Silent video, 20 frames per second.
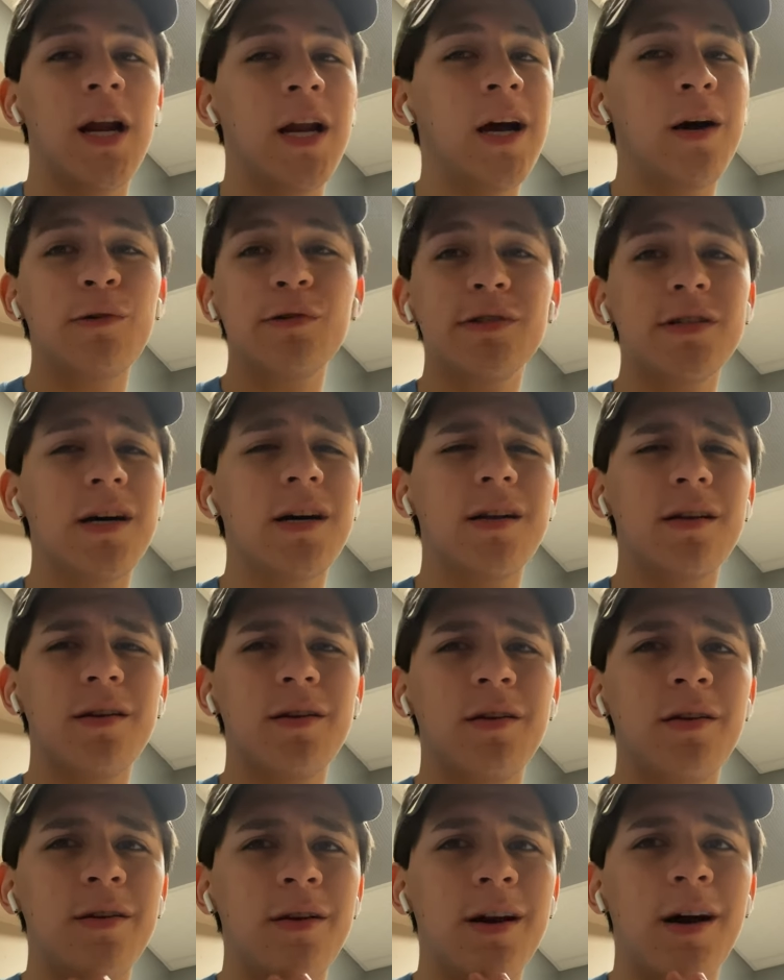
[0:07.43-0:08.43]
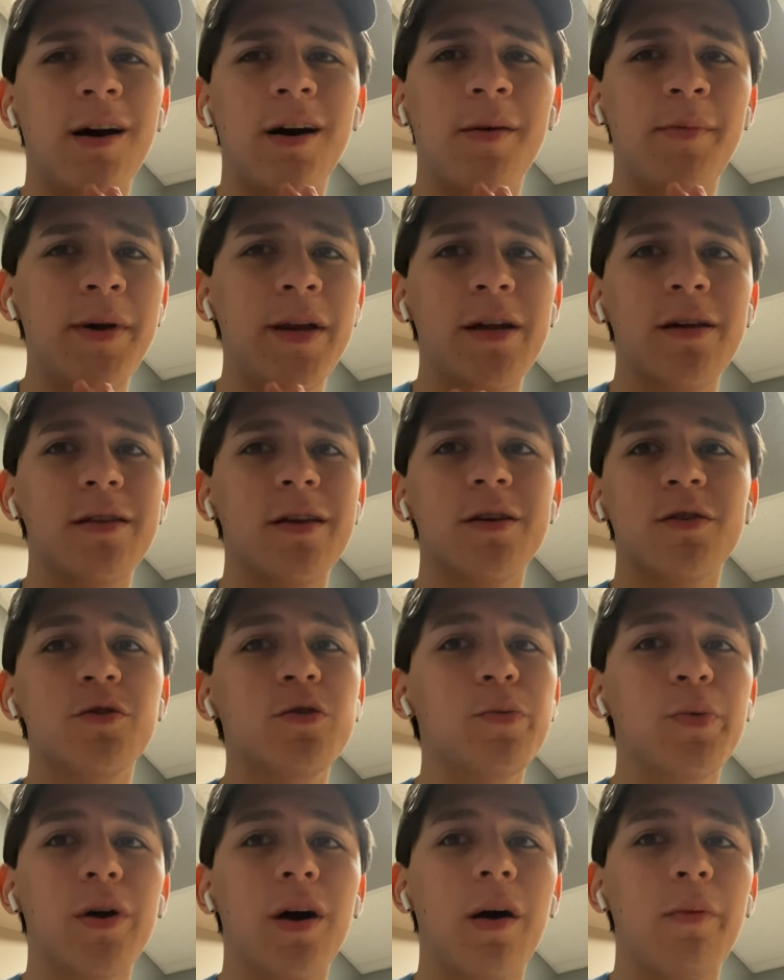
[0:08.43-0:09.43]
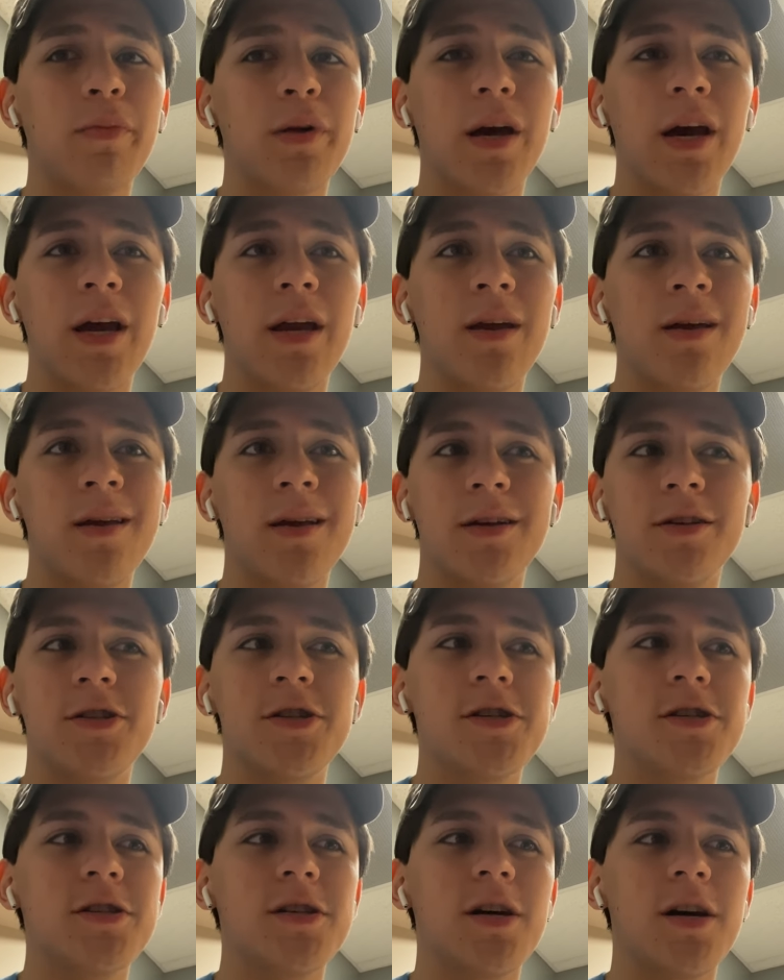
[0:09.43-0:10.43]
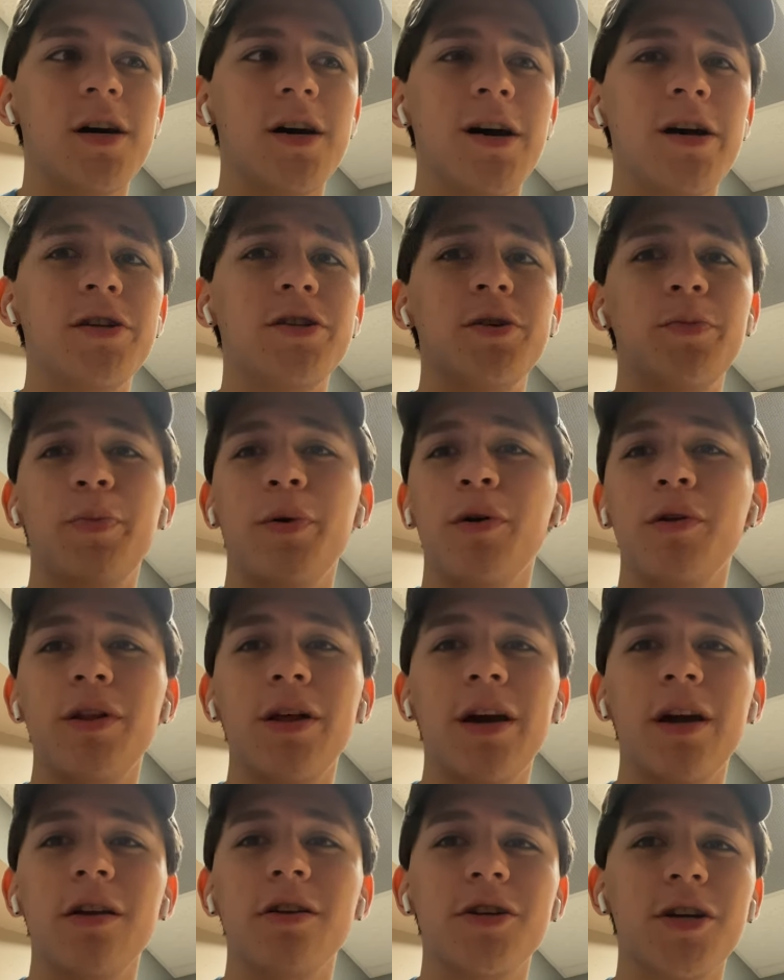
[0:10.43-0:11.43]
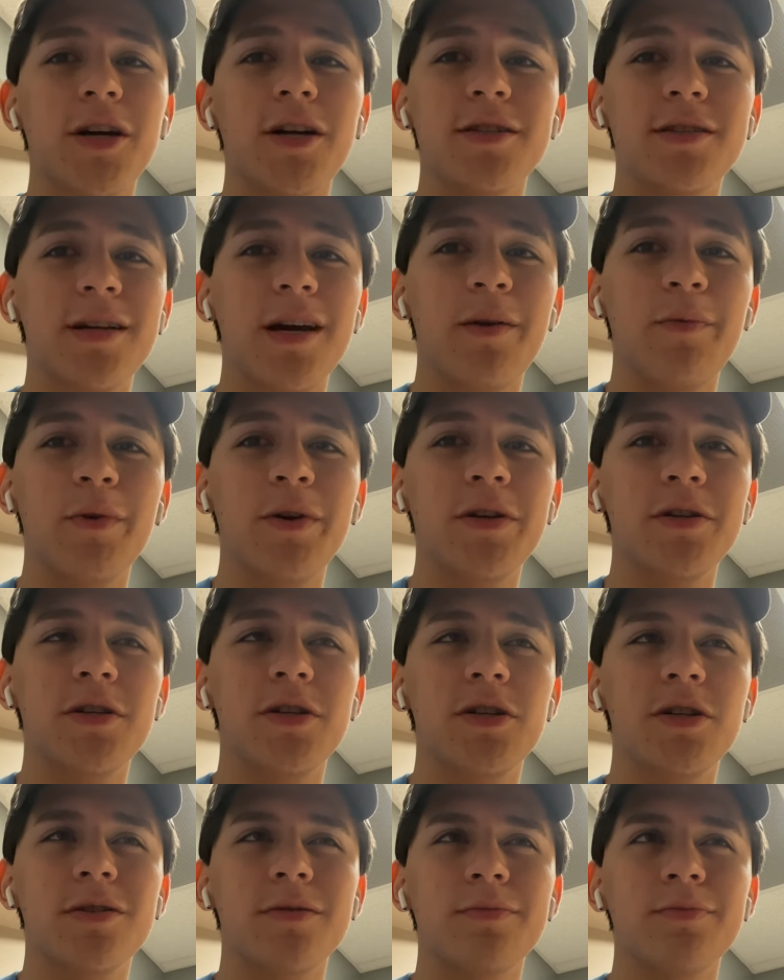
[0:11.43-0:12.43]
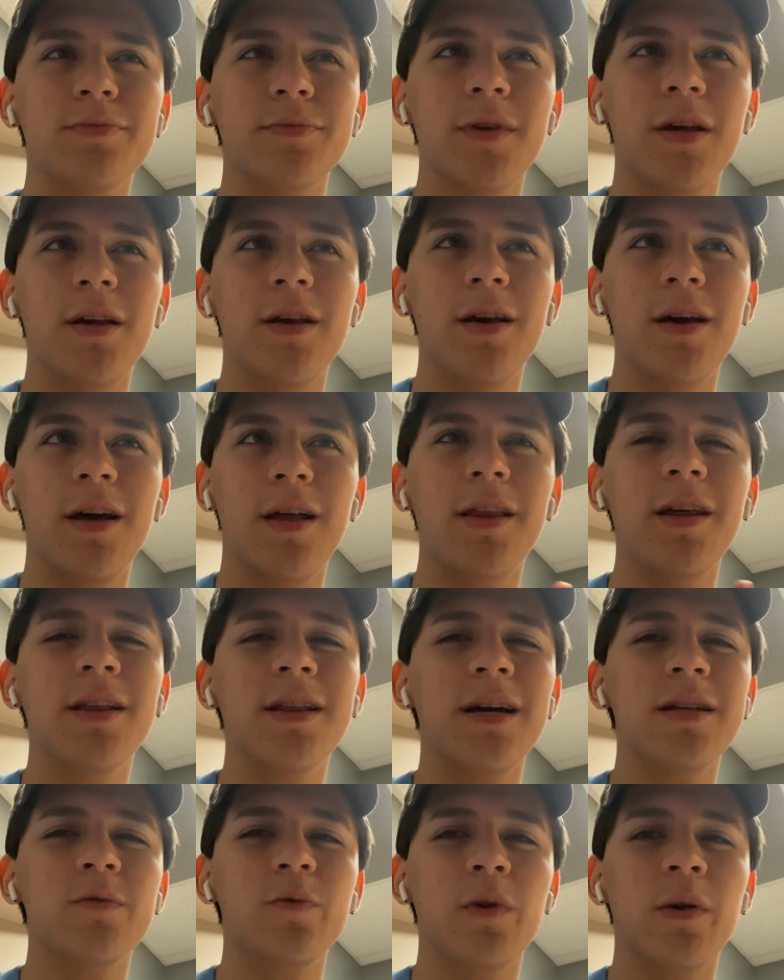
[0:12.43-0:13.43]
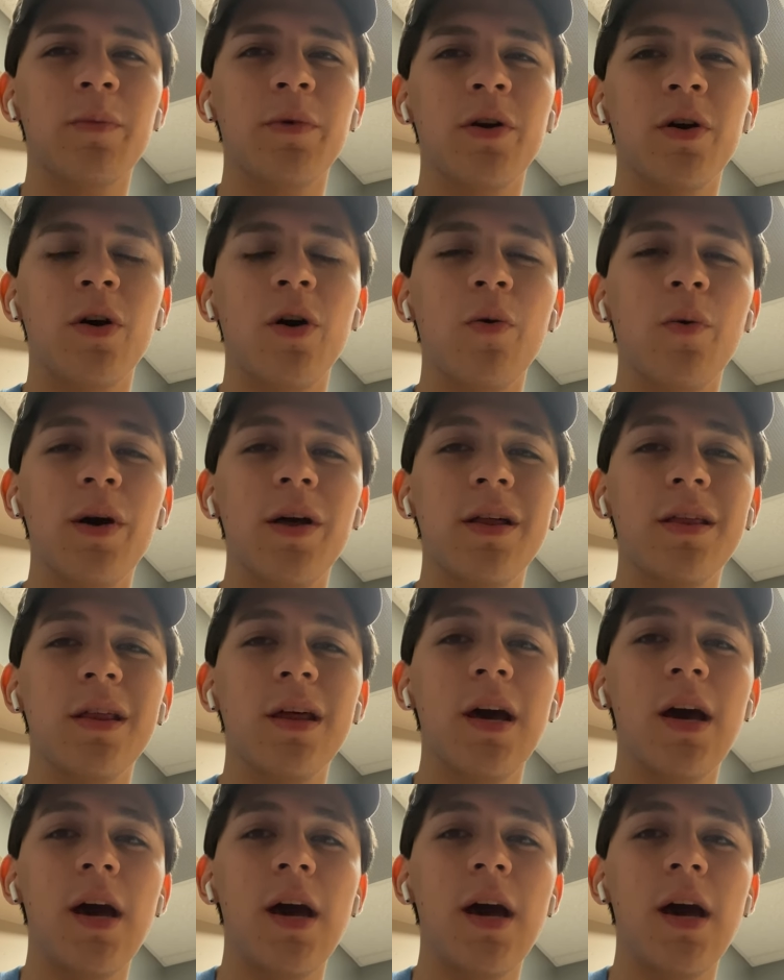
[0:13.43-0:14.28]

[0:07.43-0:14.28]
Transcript: Now it's not anything super complicated, it's just a Chipotle chicken sandwich. I think that's what I'm gonna go with.